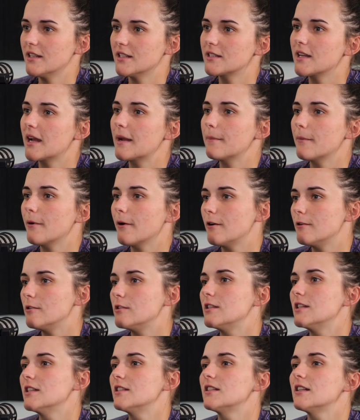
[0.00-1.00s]
the same
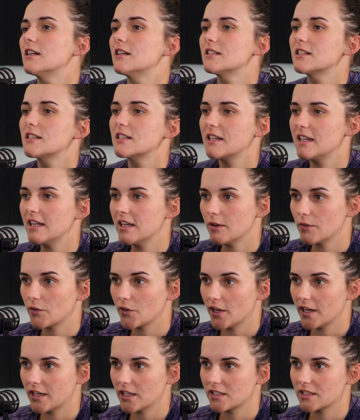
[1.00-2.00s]
process, and I was scared of
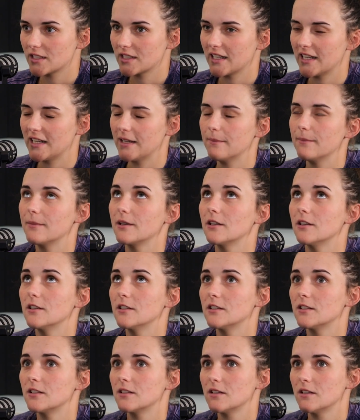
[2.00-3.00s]
going to sleep
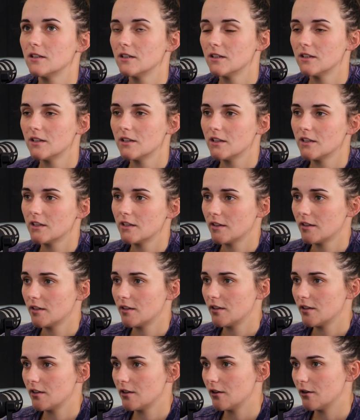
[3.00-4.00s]
because
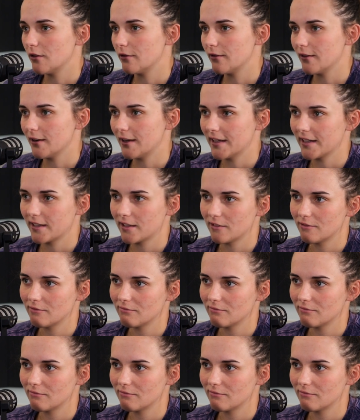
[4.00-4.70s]
of like